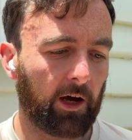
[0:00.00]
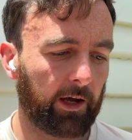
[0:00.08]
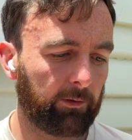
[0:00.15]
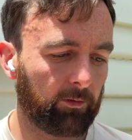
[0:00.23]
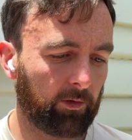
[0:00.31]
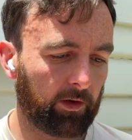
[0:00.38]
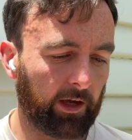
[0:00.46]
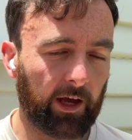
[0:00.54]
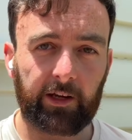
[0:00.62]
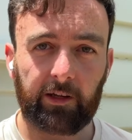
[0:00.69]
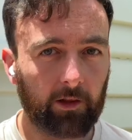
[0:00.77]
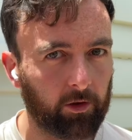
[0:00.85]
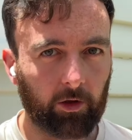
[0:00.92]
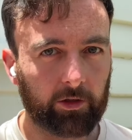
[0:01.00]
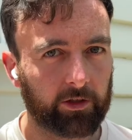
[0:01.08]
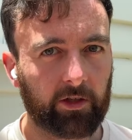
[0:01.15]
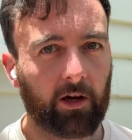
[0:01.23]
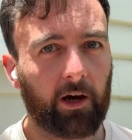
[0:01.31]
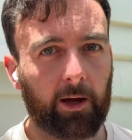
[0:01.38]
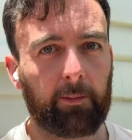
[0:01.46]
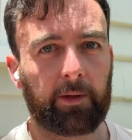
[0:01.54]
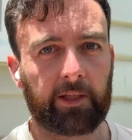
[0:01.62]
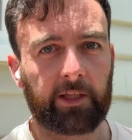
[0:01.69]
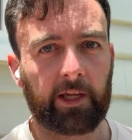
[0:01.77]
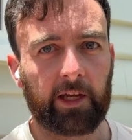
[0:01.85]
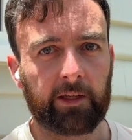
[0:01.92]
I had a lot of time at
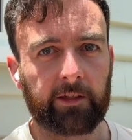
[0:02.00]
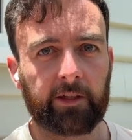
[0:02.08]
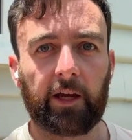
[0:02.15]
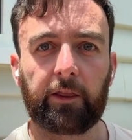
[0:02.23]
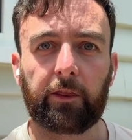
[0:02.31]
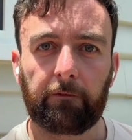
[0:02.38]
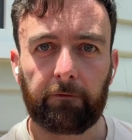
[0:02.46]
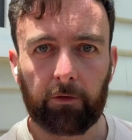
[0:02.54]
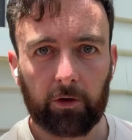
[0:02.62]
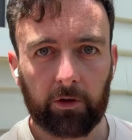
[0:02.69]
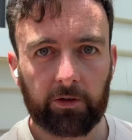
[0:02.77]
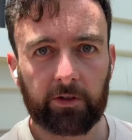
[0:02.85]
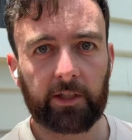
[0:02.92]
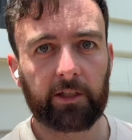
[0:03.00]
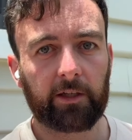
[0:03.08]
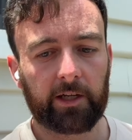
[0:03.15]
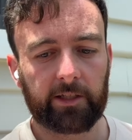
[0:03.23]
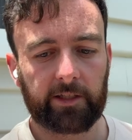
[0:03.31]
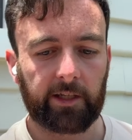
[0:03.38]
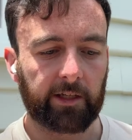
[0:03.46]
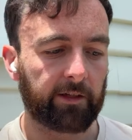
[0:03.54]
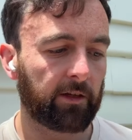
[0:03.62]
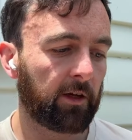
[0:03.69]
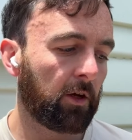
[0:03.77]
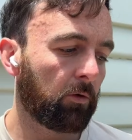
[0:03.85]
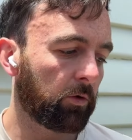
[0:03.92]
the end. And the first thing I did
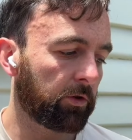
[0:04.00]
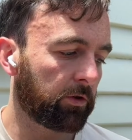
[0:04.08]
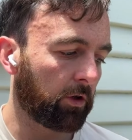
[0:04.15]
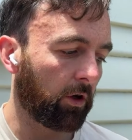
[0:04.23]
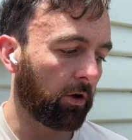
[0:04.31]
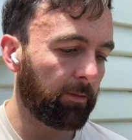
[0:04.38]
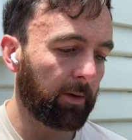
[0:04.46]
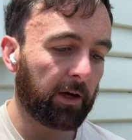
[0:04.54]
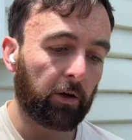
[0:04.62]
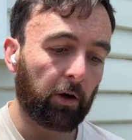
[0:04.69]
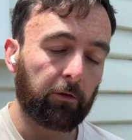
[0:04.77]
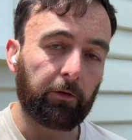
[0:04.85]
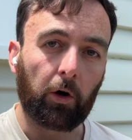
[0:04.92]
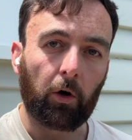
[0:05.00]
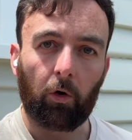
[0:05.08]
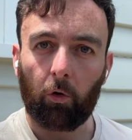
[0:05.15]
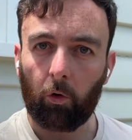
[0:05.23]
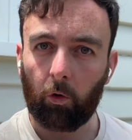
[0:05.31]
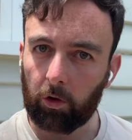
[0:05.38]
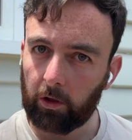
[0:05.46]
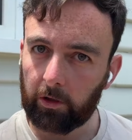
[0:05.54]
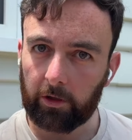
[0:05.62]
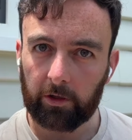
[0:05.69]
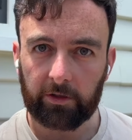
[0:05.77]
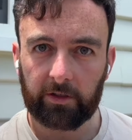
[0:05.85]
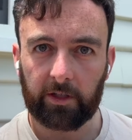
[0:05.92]
was go back over all of
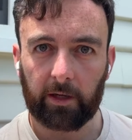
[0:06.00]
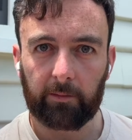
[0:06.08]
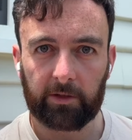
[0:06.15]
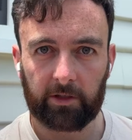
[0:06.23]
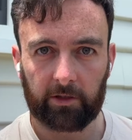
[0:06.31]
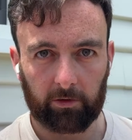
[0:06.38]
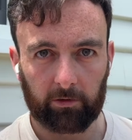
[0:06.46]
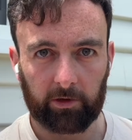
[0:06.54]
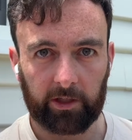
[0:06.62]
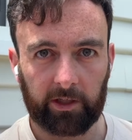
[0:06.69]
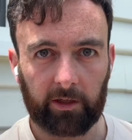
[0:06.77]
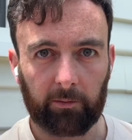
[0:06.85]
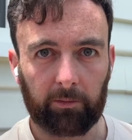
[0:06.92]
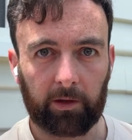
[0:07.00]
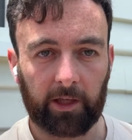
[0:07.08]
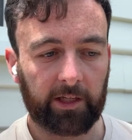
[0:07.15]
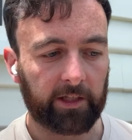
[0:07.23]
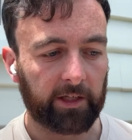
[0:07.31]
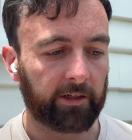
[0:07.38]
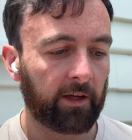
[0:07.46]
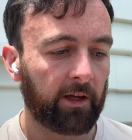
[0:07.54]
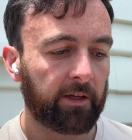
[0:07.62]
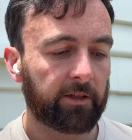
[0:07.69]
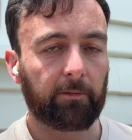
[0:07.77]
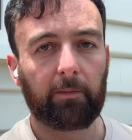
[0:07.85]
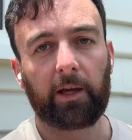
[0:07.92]
those stems that I'd already completed
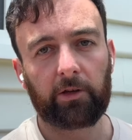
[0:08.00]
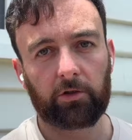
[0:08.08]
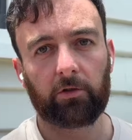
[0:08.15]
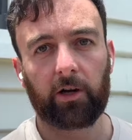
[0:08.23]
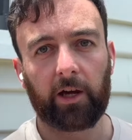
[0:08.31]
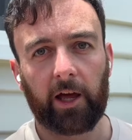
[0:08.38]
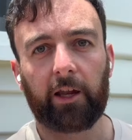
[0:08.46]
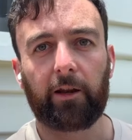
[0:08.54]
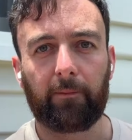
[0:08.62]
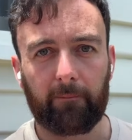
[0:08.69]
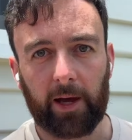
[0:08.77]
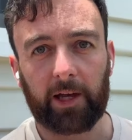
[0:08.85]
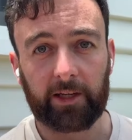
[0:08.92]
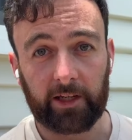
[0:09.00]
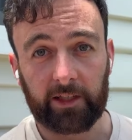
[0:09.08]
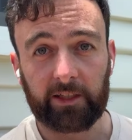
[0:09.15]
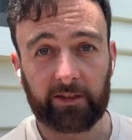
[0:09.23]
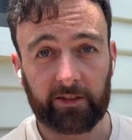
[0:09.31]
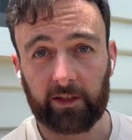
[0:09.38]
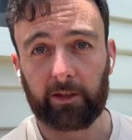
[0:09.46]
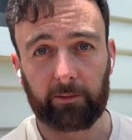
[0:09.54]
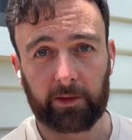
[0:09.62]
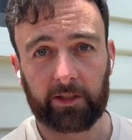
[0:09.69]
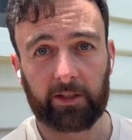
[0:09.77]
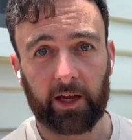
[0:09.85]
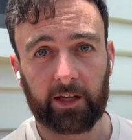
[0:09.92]
to make sure I hadn't made any silly
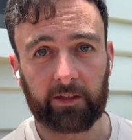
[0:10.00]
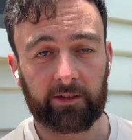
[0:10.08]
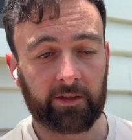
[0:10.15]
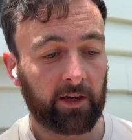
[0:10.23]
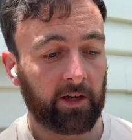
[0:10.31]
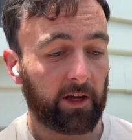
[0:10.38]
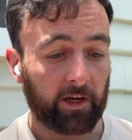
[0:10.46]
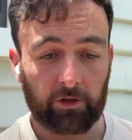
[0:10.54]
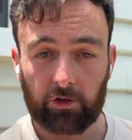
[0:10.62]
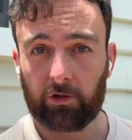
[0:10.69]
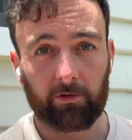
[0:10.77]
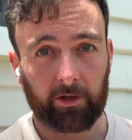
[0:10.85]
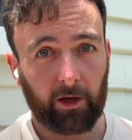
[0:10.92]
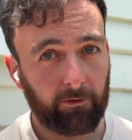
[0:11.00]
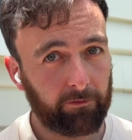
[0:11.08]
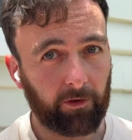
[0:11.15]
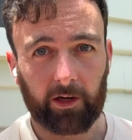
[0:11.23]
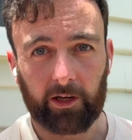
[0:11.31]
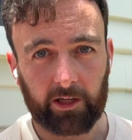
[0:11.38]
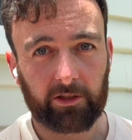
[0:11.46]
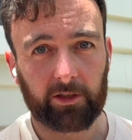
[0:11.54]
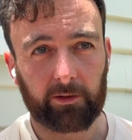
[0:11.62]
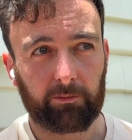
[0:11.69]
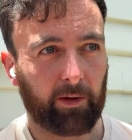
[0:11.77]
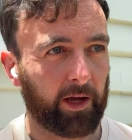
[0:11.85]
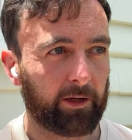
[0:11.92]
mistakes. And sure enough, I'd
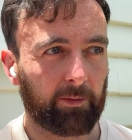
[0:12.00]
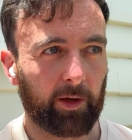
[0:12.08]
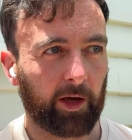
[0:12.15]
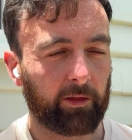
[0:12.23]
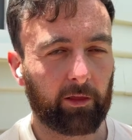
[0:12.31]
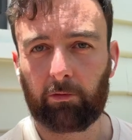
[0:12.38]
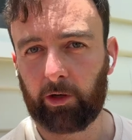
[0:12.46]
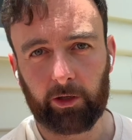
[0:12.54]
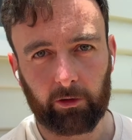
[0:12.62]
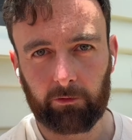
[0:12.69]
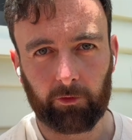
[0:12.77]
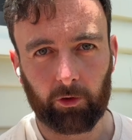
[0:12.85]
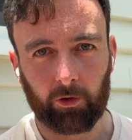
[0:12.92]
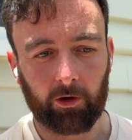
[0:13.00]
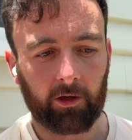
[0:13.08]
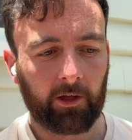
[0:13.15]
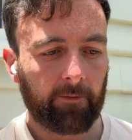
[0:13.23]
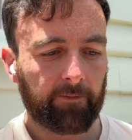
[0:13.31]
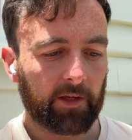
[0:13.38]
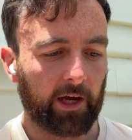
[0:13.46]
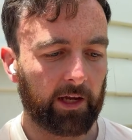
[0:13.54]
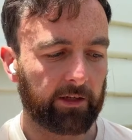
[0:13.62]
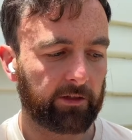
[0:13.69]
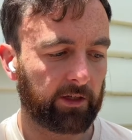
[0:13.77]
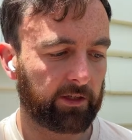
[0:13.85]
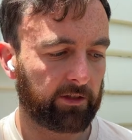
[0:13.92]
actually made about 3 or 4.
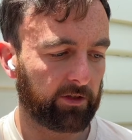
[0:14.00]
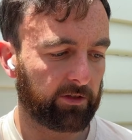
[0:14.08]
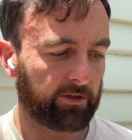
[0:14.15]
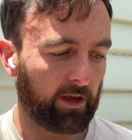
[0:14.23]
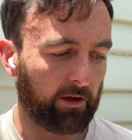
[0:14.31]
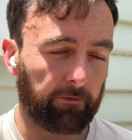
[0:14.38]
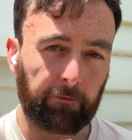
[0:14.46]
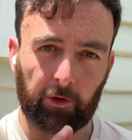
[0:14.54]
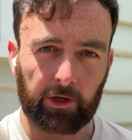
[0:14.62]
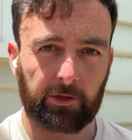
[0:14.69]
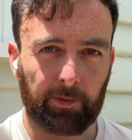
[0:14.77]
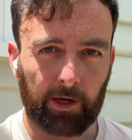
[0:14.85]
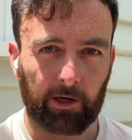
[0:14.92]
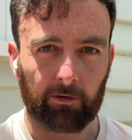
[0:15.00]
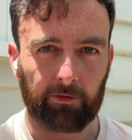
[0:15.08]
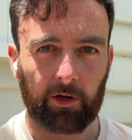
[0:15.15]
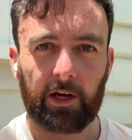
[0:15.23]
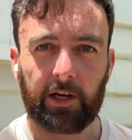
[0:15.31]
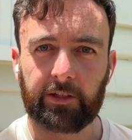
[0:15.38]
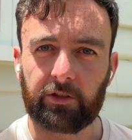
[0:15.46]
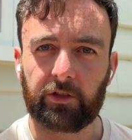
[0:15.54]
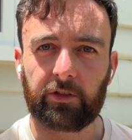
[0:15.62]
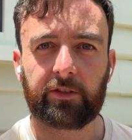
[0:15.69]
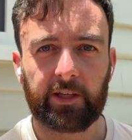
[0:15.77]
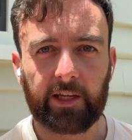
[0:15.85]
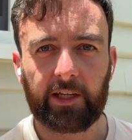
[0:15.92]
And it's just that fresh pair of eyes. You
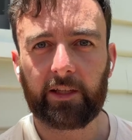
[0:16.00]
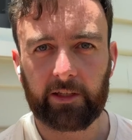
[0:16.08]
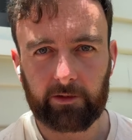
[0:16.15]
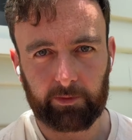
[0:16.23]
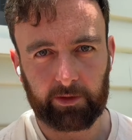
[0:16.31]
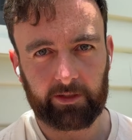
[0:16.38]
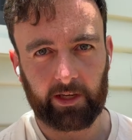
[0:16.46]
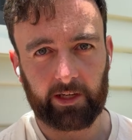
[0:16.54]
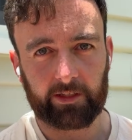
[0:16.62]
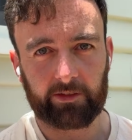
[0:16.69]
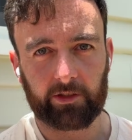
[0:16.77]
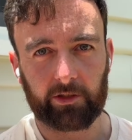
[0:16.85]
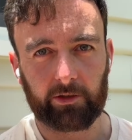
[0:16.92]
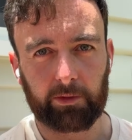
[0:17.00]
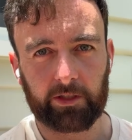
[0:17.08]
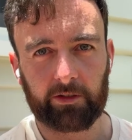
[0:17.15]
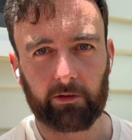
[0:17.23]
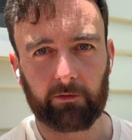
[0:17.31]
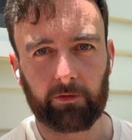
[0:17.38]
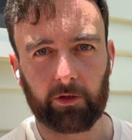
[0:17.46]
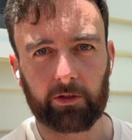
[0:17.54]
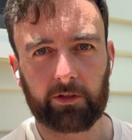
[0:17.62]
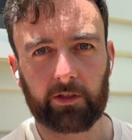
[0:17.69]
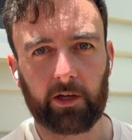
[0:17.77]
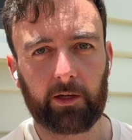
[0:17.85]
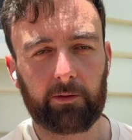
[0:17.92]
see these mistakes that you missed the
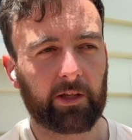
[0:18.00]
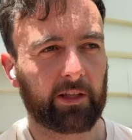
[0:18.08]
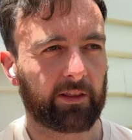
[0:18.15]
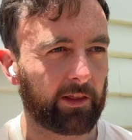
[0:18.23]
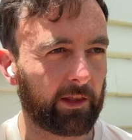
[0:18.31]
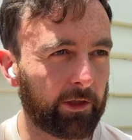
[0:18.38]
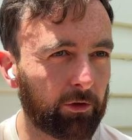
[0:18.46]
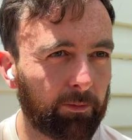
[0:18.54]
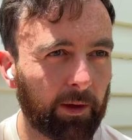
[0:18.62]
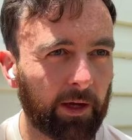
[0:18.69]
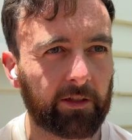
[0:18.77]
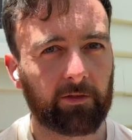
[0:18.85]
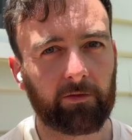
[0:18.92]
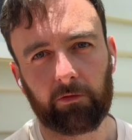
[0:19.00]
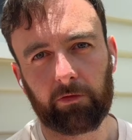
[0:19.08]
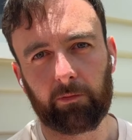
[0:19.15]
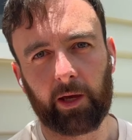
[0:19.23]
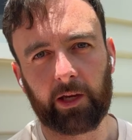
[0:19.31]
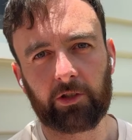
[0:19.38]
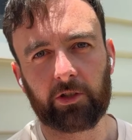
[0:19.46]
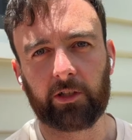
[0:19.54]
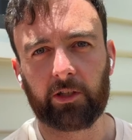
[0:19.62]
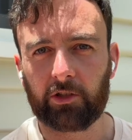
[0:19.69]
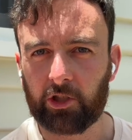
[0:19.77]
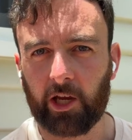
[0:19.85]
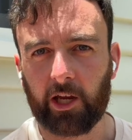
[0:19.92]
first time, that little piece of information
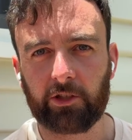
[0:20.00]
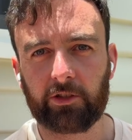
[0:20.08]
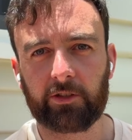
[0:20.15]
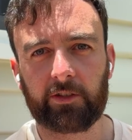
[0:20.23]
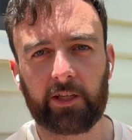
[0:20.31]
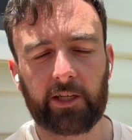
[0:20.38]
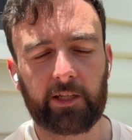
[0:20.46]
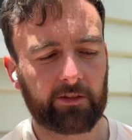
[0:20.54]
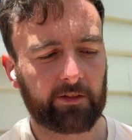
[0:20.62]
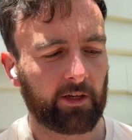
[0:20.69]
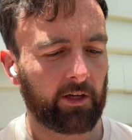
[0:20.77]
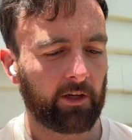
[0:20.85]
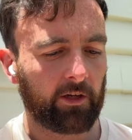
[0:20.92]
that changes things.